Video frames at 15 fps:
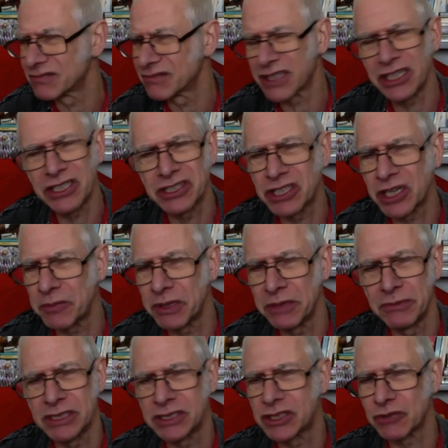King Tubby
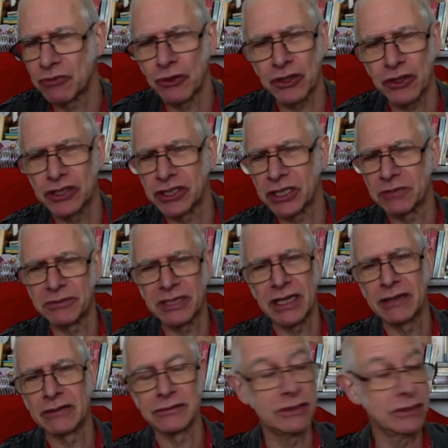meets the Rockers
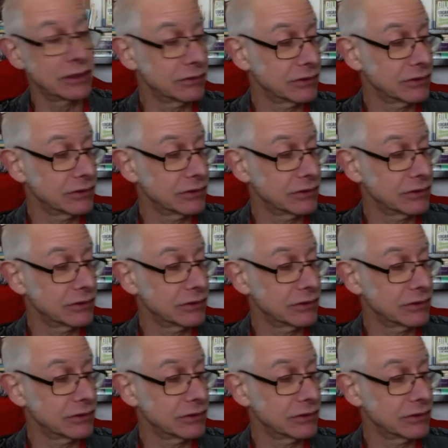Uptown, you know.